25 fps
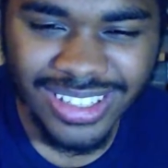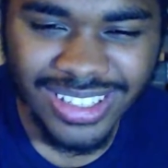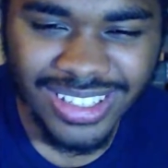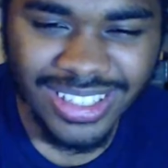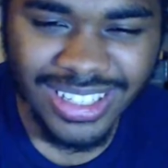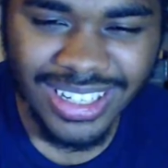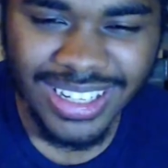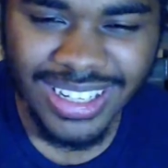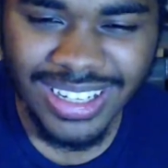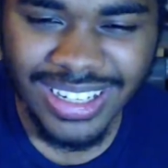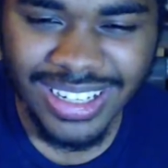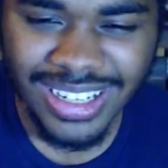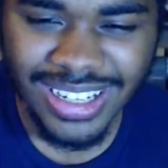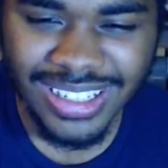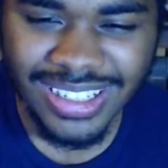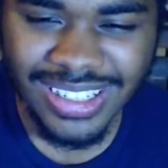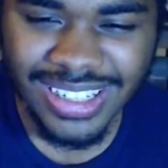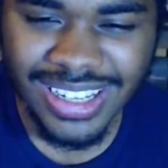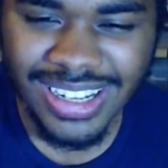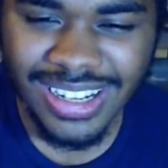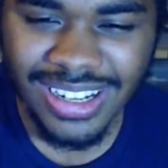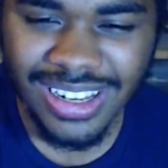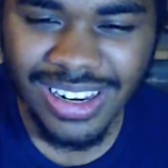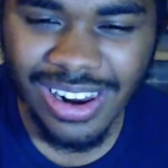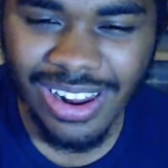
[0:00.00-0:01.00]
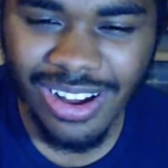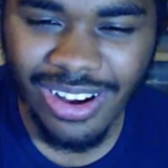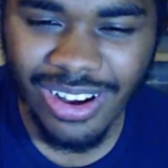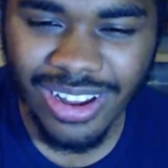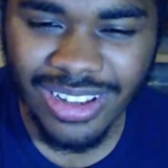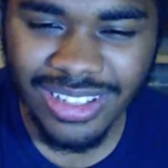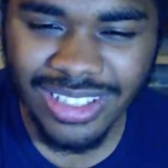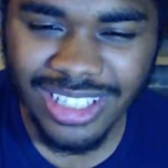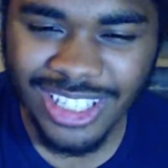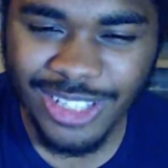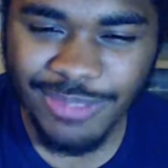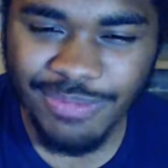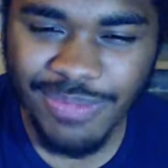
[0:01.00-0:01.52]
tinkle, tinkle, oi
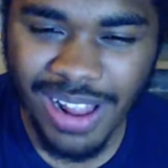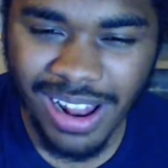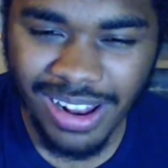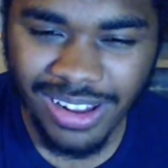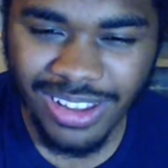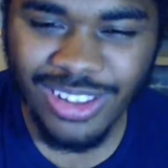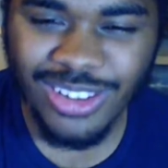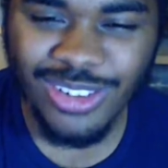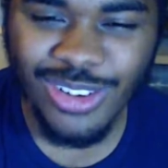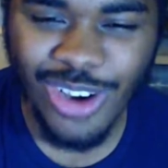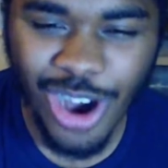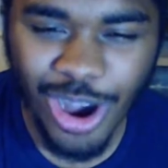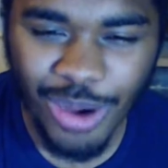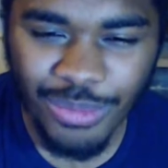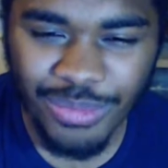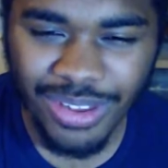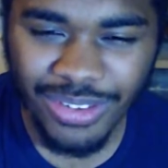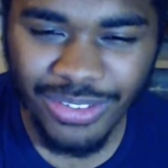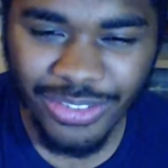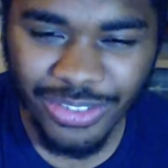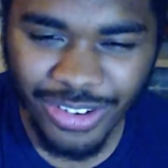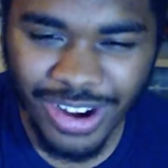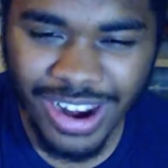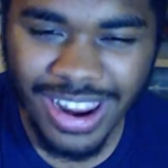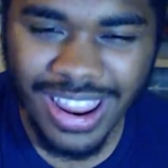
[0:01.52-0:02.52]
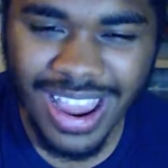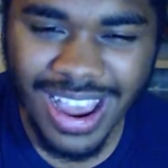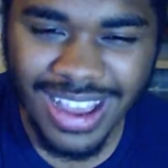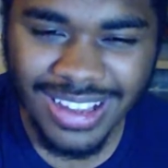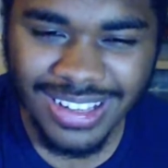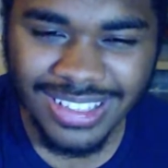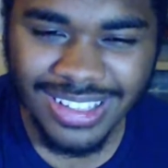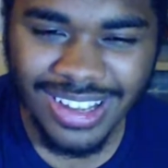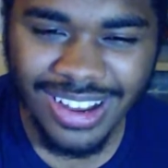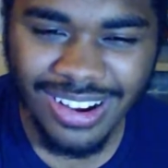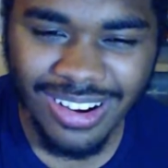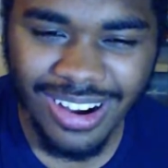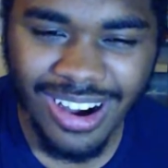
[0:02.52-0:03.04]
is the spell you taught me 3 years
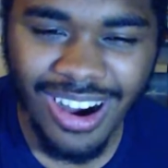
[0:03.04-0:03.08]
ago.